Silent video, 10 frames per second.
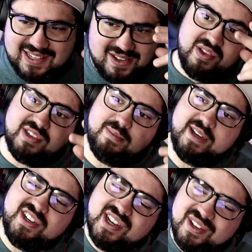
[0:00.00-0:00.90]
those
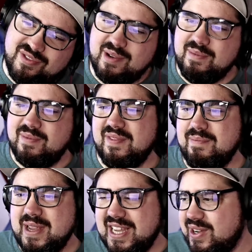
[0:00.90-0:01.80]
speeches from
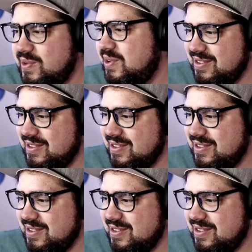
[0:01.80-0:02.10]
Miku.